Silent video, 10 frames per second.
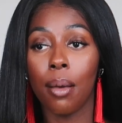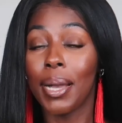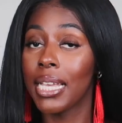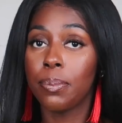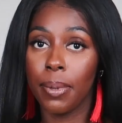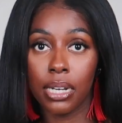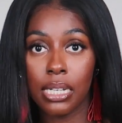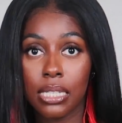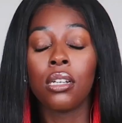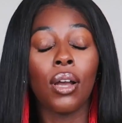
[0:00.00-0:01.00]
my
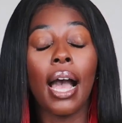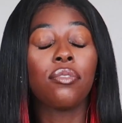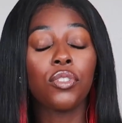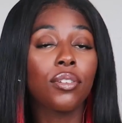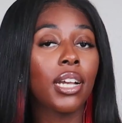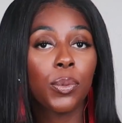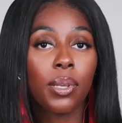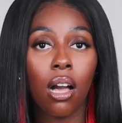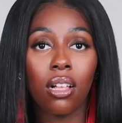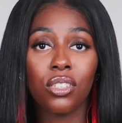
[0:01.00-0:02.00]
experience. After you
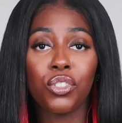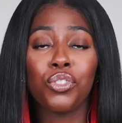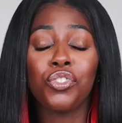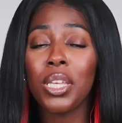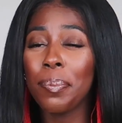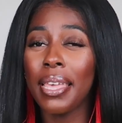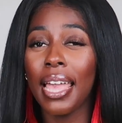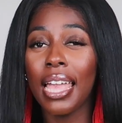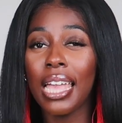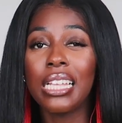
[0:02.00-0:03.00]
graduate college, your
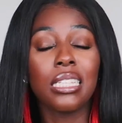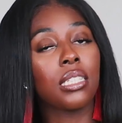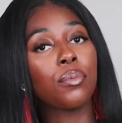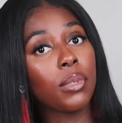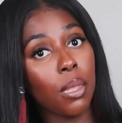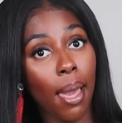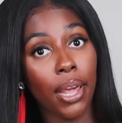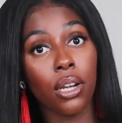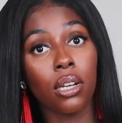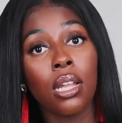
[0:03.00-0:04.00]
GPA, it doesn't really
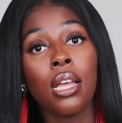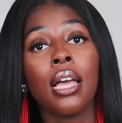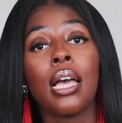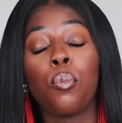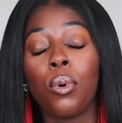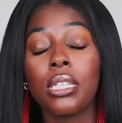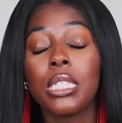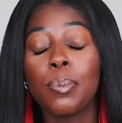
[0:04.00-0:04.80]
matter. What,